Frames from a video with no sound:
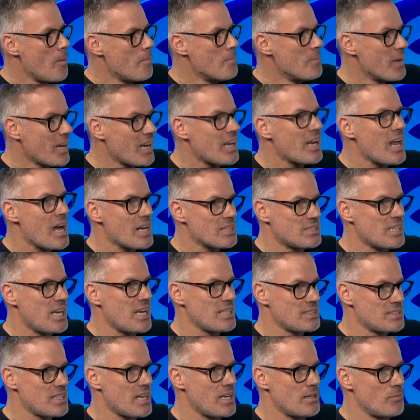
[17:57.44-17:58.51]
Mikel
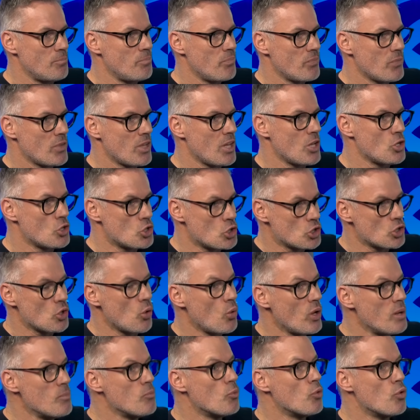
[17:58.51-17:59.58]
Arteta is
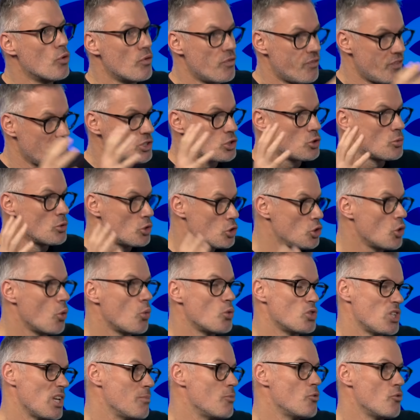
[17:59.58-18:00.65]
slowly morphing into a
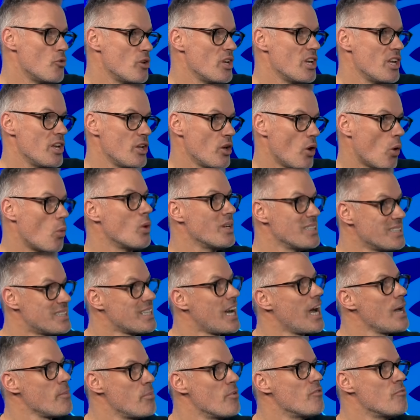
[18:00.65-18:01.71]
Jose Mourinho
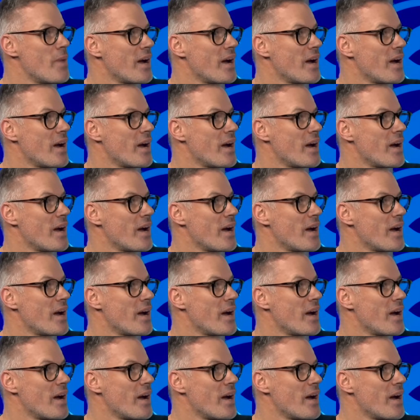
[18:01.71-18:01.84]
type of